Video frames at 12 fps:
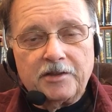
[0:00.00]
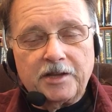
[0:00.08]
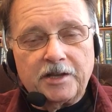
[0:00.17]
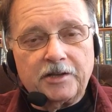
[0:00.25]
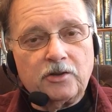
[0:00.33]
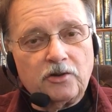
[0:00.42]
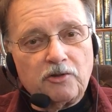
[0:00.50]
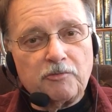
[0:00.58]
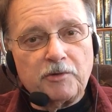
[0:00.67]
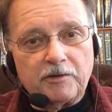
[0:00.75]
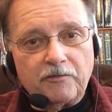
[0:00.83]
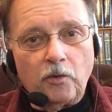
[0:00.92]
that could have
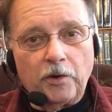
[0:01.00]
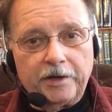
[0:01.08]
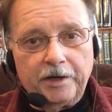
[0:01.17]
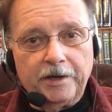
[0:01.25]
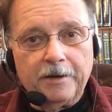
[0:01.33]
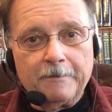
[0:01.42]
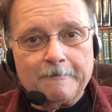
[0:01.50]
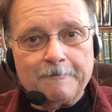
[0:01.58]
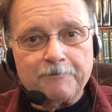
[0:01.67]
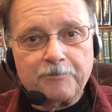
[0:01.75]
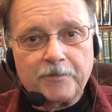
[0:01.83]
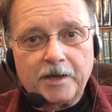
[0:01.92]
been avoided
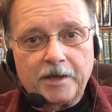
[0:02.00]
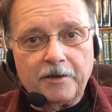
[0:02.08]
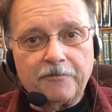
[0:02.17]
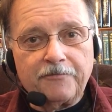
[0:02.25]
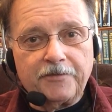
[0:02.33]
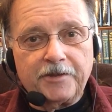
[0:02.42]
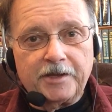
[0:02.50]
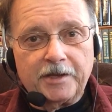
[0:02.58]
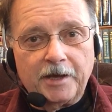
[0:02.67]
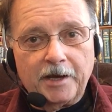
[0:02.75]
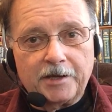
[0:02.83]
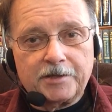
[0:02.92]
if
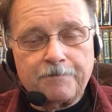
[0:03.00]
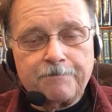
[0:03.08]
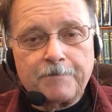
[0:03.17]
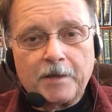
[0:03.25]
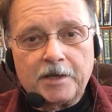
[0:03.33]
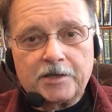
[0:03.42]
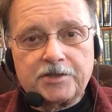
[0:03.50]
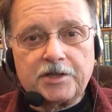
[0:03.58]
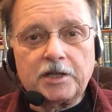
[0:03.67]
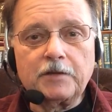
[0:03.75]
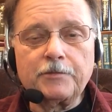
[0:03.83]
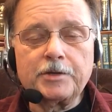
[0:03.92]
the
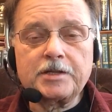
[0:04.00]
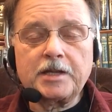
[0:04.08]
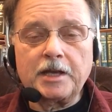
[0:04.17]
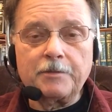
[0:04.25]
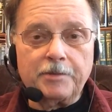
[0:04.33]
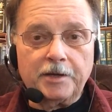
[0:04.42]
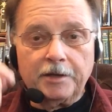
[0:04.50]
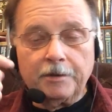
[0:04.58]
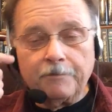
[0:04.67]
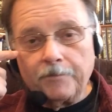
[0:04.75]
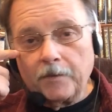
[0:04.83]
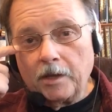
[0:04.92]
syllabus had been
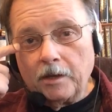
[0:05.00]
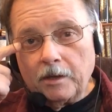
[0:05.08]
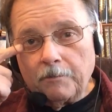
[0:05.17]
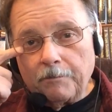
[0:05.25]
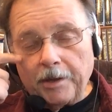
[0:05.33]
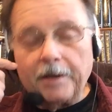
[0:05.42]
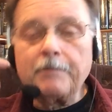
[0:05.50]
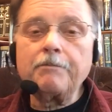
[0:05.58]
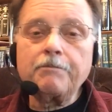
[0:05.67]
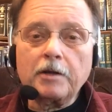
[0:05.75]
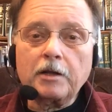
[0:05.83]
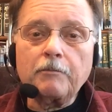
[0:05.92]
paid
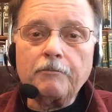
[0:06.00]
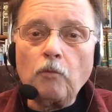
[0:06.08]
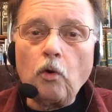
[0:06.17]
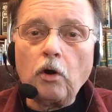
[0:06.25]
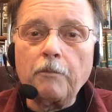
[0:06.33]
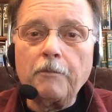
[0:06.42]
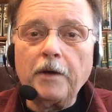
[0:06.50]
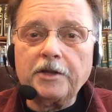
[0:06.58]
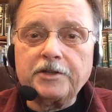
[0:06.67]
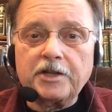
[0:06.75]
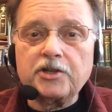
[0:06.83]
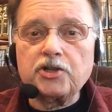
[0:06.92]
more
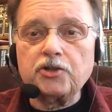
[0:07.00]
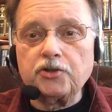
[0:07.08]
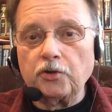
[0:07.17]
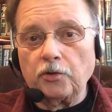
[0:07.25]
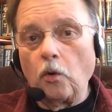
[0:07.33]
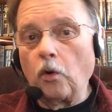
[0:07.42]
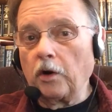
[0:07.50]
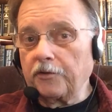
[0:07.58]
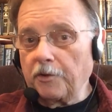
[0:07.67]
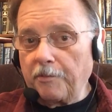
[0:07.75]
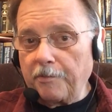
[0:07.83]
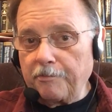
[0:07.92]
attention to, or if
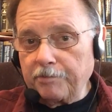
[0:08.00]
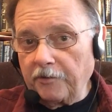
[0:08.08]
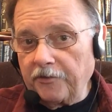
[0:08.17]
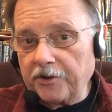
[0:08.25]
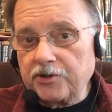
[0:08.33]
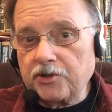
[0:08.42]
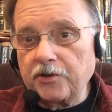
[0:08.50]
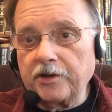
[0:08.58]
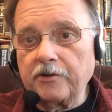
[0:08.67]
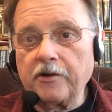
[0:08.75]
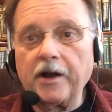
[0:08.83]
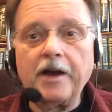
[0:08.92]
the professor
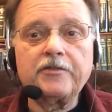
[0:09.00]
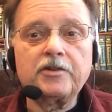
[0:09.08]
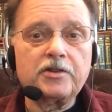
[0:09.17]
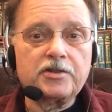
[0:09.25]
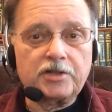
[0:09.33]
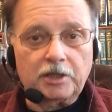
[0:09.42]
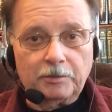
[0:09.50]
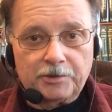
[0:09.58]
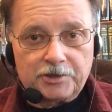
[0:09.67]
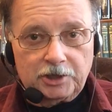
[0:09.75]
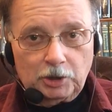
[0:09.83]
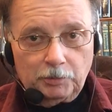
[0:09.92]
had crafted the
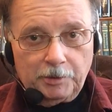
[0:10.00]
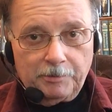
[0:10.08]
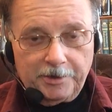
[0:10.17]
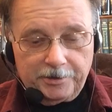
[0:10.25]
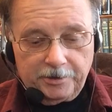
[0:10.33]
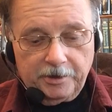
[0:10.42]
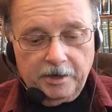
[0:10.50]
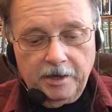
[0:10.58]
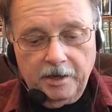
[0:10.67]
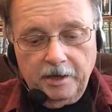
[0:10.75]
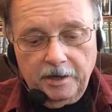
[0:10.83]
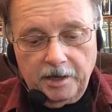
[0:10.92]
syllabus a little bit better.
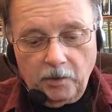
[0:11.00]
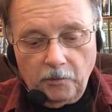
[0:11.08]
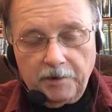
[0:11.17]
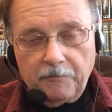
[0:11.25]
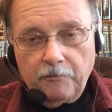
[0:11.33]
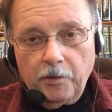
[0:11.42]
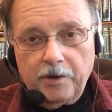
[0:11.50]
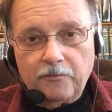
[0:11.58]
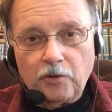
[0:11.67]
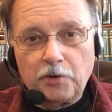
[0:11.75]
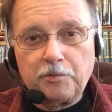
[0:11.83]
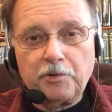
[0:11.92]
Now, we've
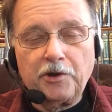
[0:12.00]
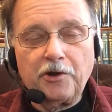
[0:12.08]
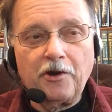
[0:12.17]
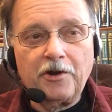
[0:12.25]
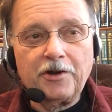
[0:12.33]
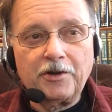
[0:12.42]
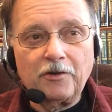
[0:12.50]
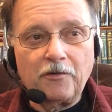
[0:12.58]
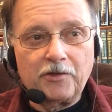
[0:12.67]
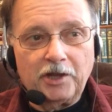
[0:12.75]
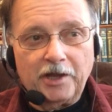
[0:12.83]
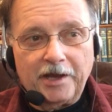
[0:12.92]
worked pretty hard here over
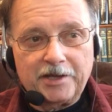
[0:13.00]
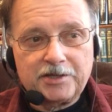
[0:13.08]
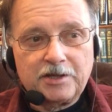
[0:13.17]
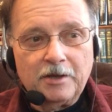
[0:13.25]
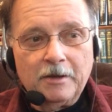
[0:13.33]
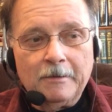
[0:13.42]
the last